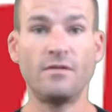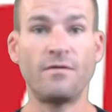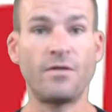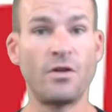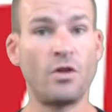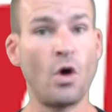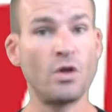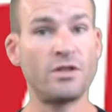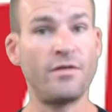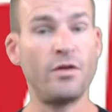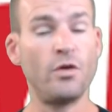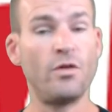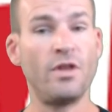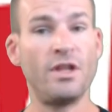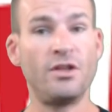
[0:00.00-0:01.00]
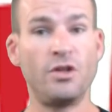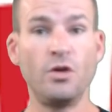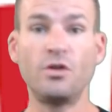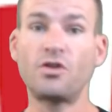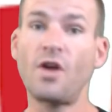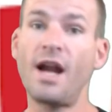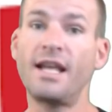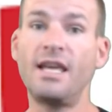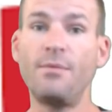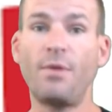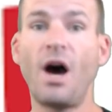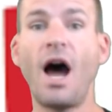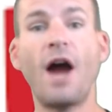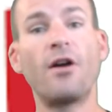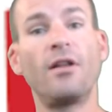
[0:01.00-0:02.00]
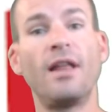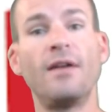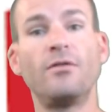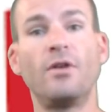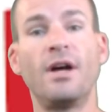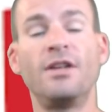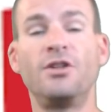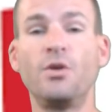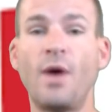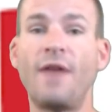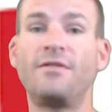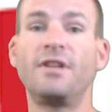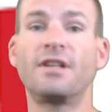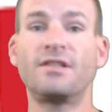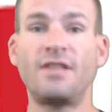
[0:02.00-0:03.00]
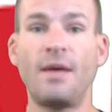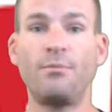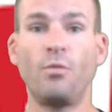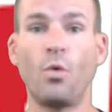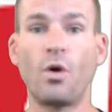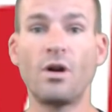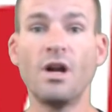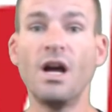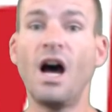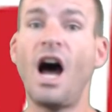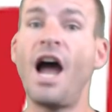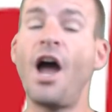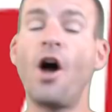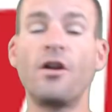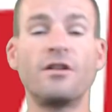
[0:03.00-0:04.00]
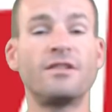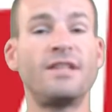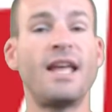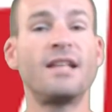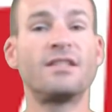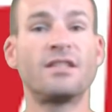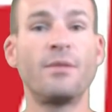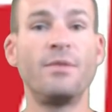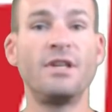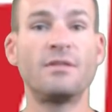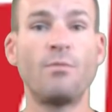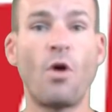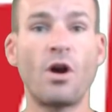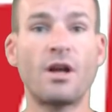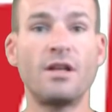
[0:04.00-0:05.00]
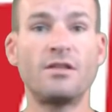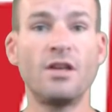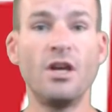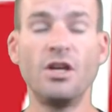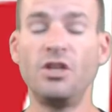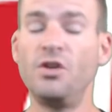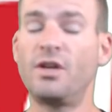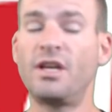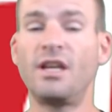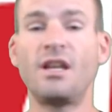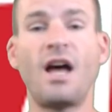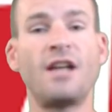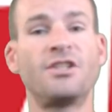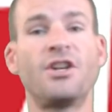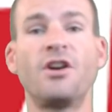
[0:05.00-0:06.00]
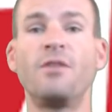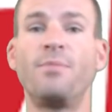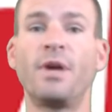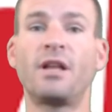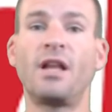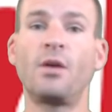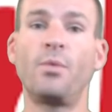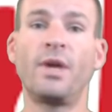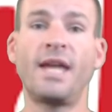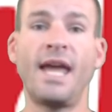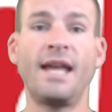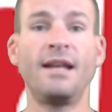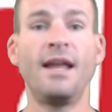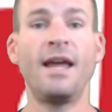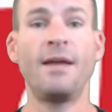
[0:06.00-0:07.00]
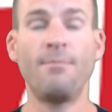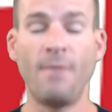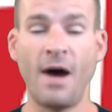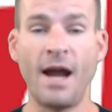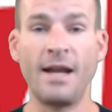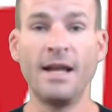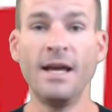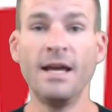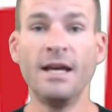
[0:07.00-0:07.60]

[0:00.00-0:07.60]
For those of you that do try to keep a higher level and do have to accept more, I understand some of these markets, you cannot cherry pick like we can in mine.